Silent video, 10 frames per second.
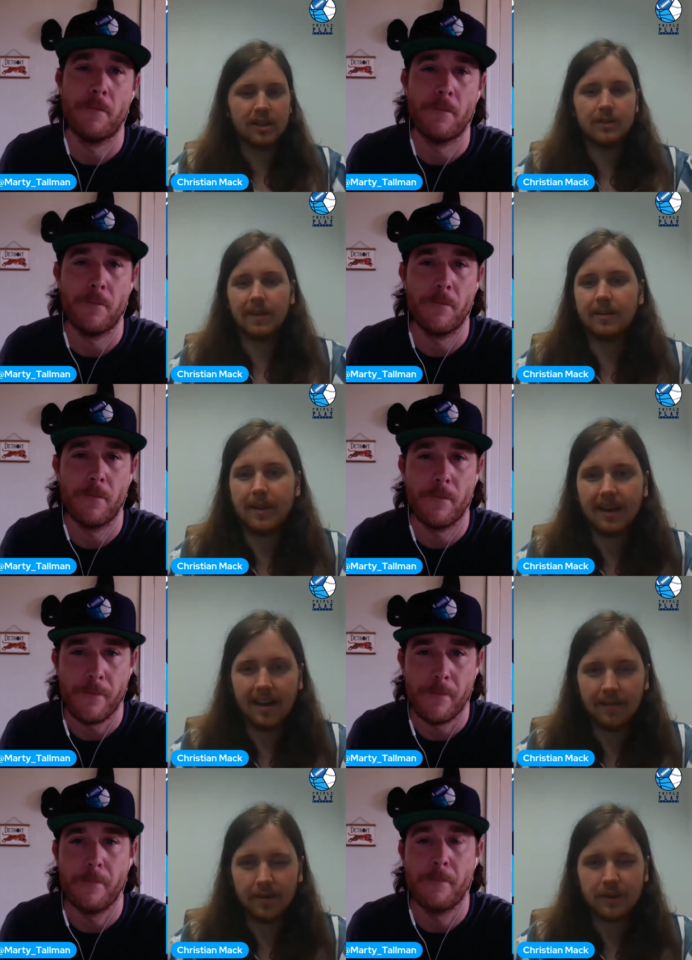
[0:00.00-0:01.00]
Speaker 1: expected batting
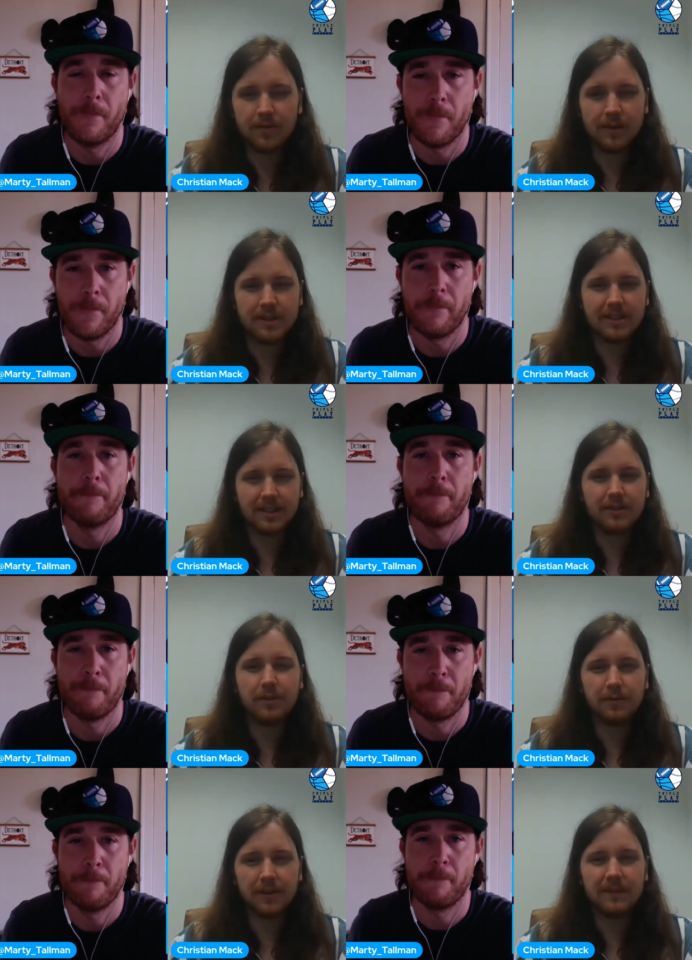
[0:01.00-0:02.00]
average versus the
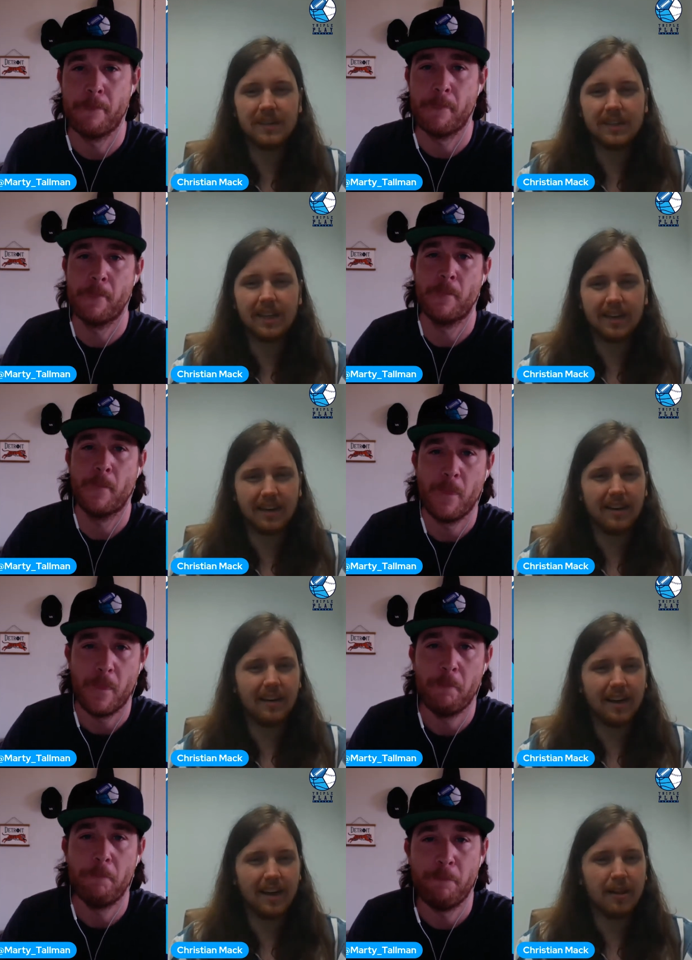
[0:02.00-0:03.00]
250, and then a,
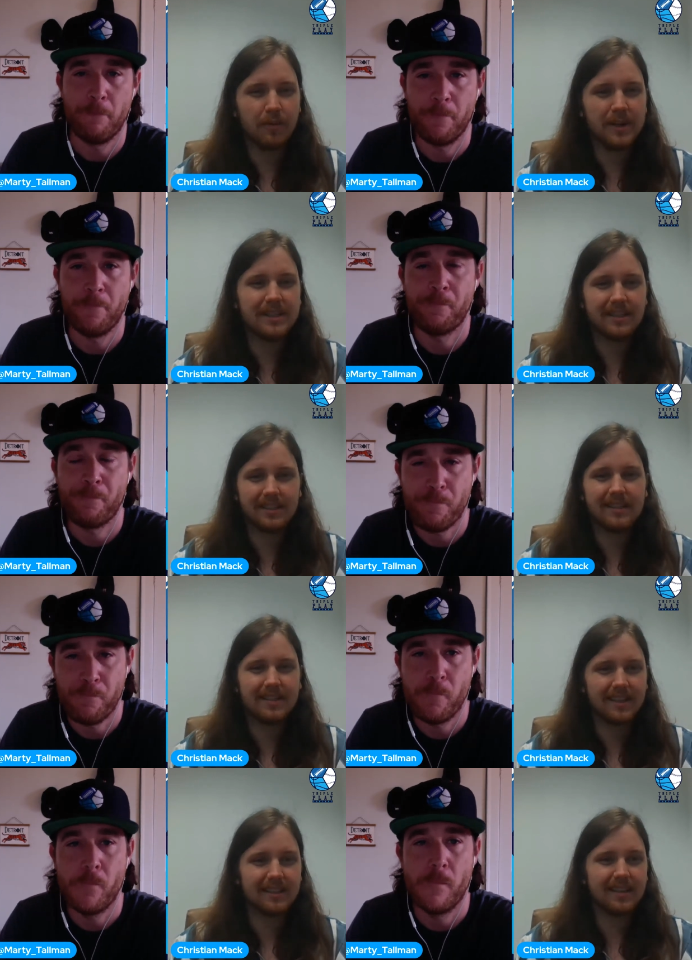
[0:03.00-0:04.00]
a
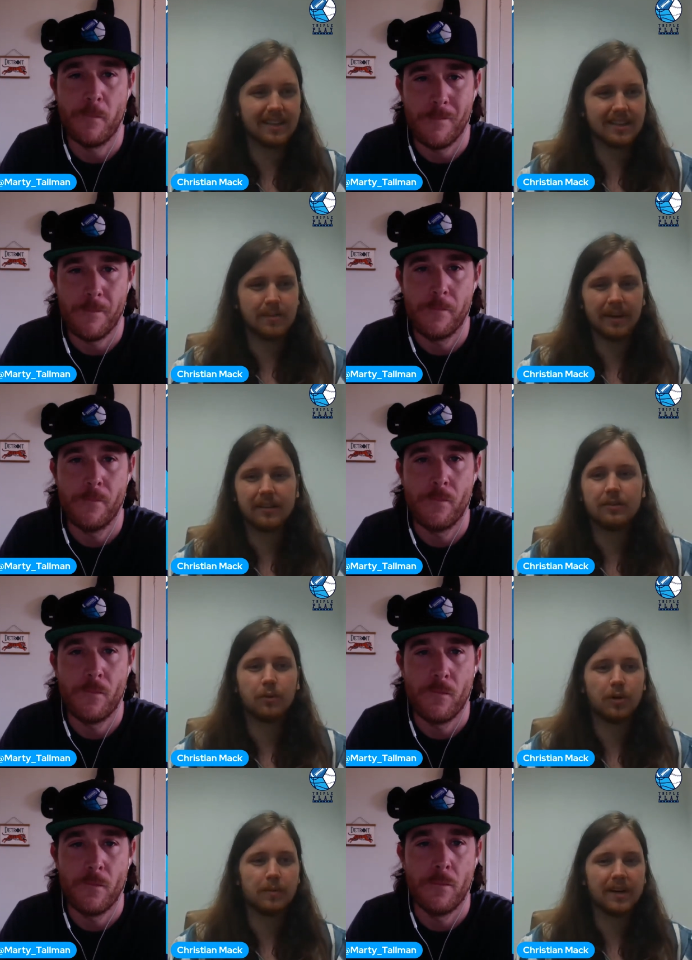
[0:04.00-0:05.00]
366 expected
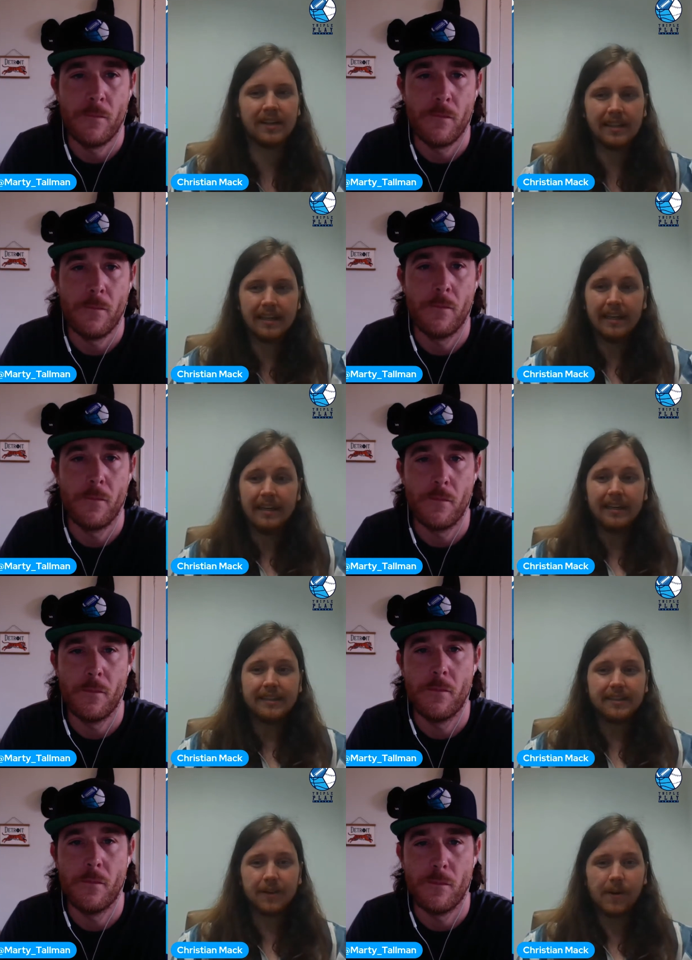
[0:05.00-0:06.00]
WOBA.
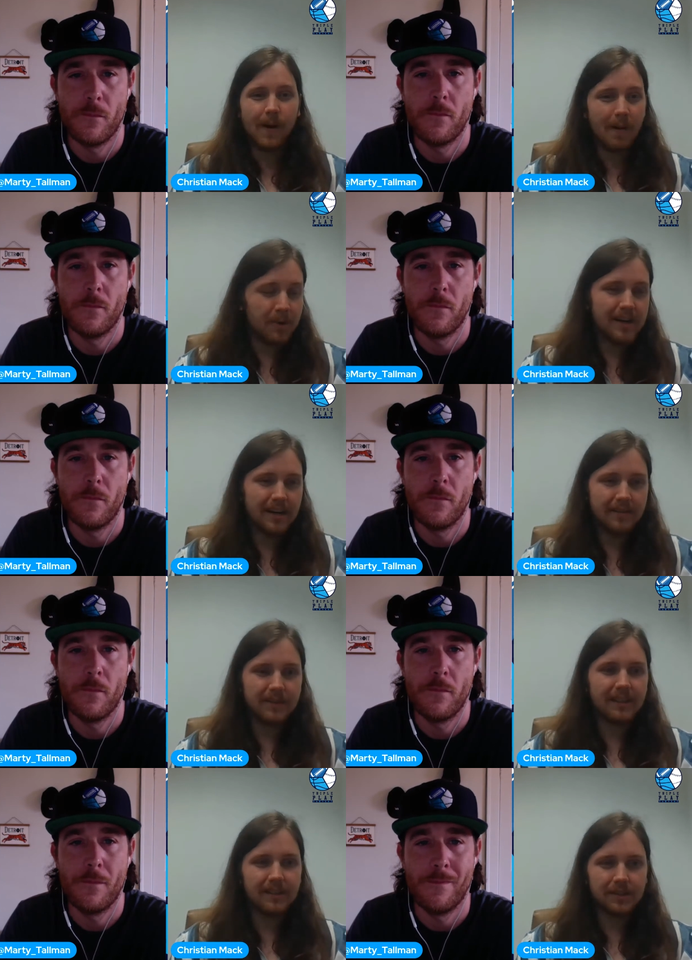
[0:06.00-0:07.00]
So I'm pretty
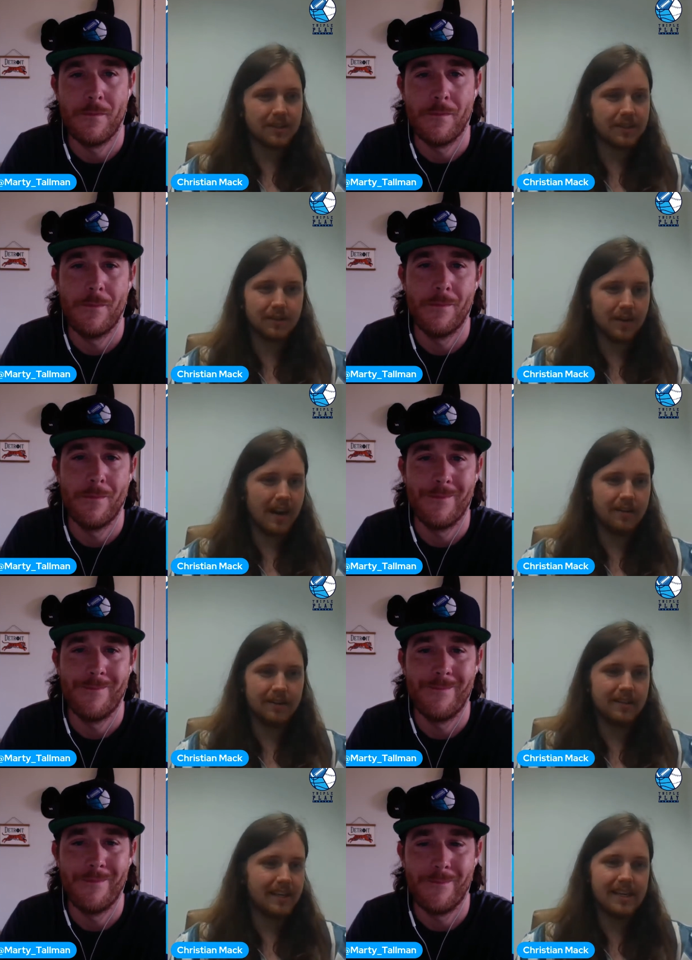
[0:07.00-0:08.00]
confident he'll turn it
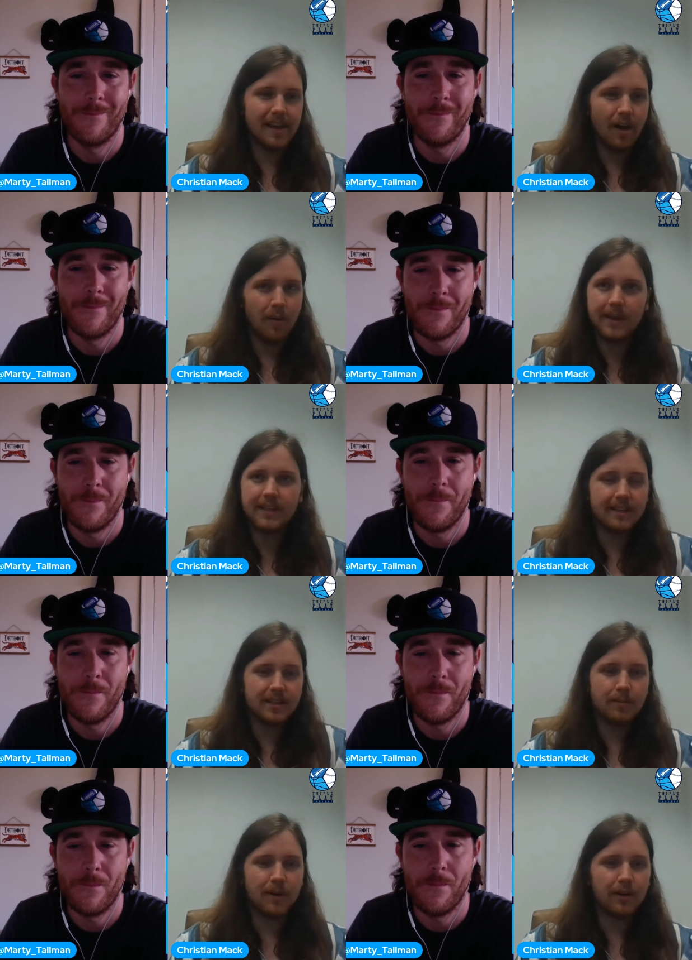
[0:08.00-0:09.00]
around. He always hits the
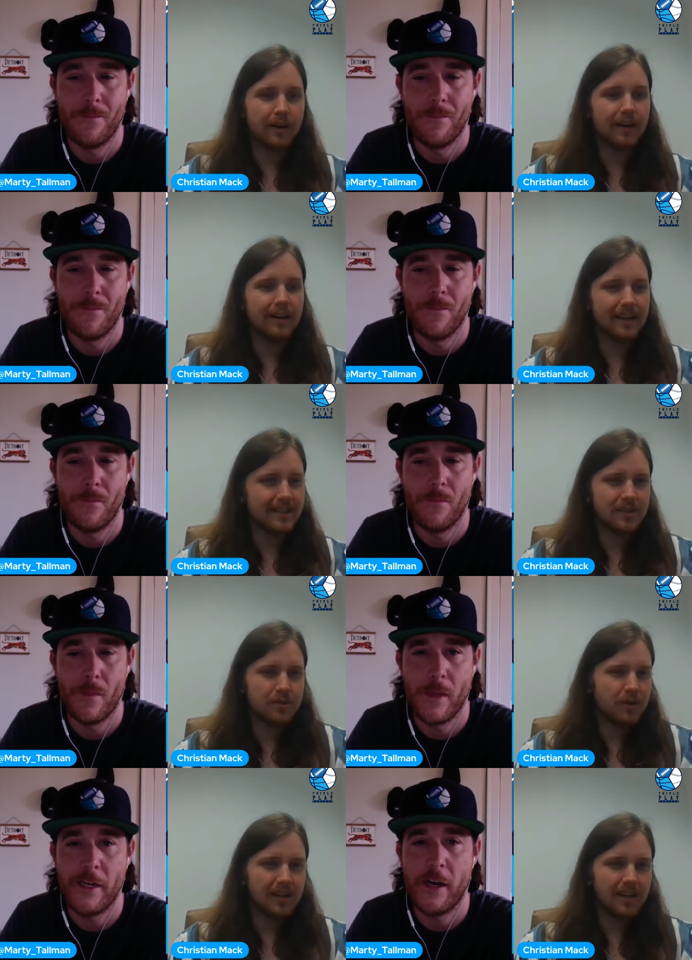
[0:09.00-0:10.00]
ball hard. He's a
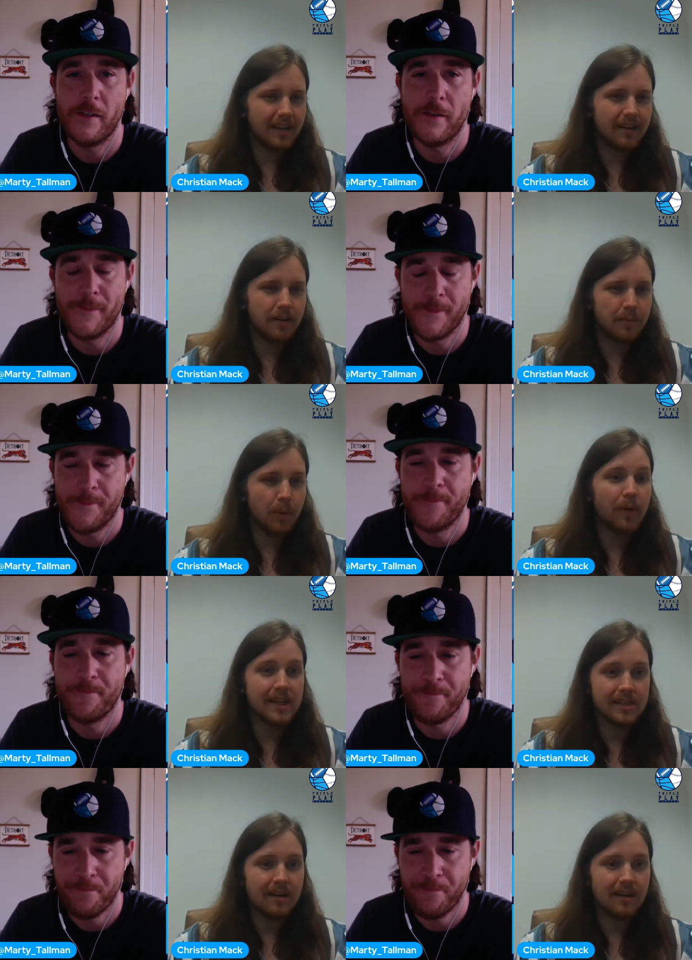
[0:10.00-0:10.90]
streaky yes. hitter, but when he's